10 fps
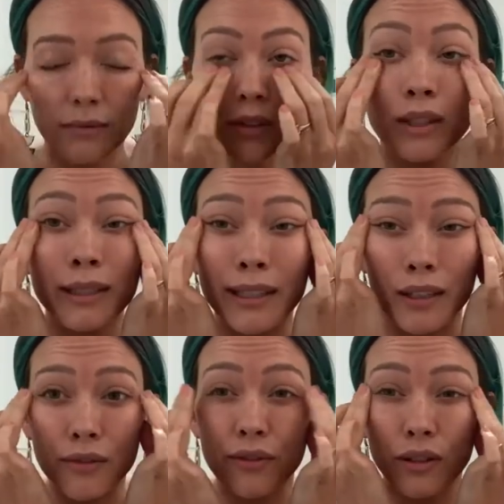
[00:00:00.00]
I'm gonna be
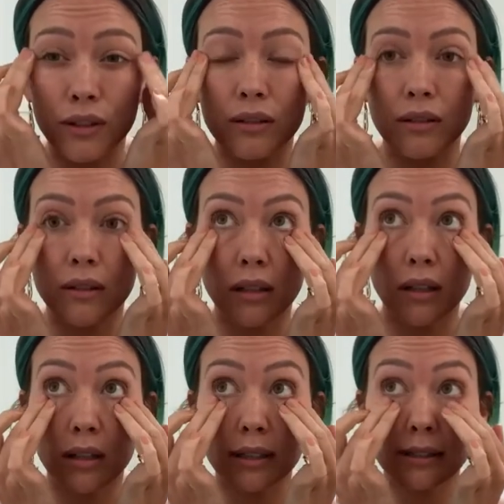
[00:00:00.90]
careful
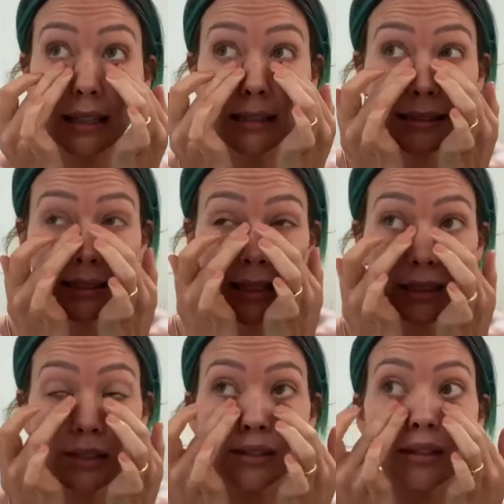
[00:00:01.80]
because that skin
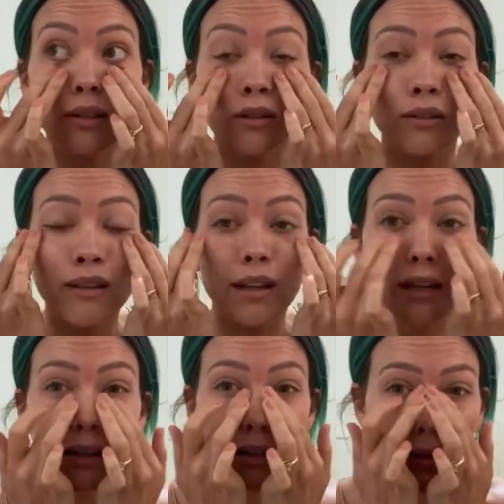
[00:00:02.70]
is so
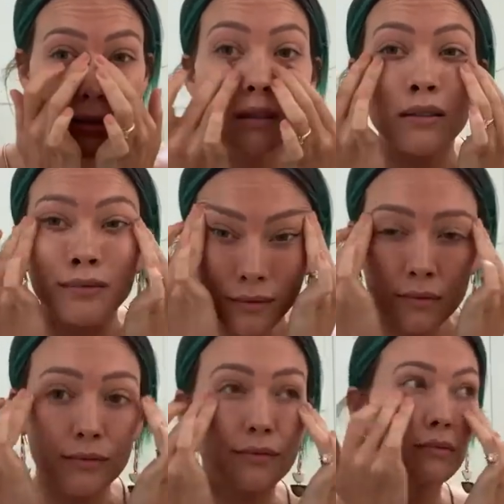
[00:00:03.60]
thin,
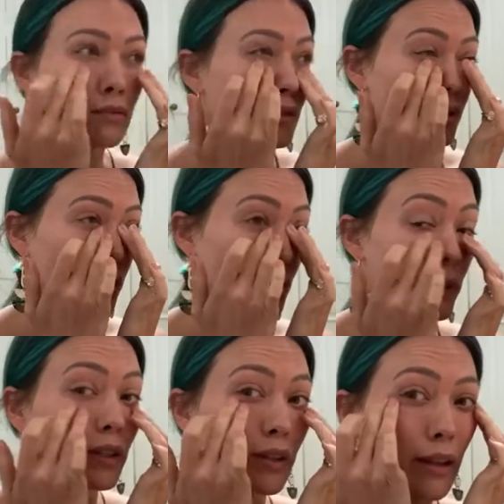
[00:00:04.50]
or
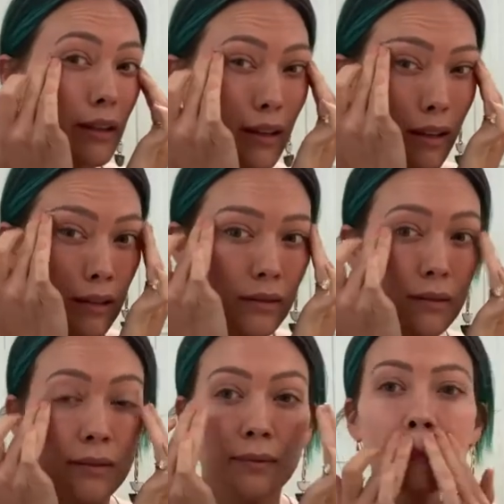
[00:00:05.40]
will get thin.
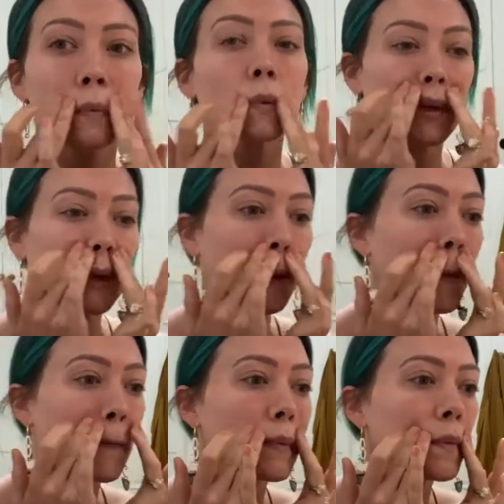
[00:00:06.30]
I'm gonna put it here.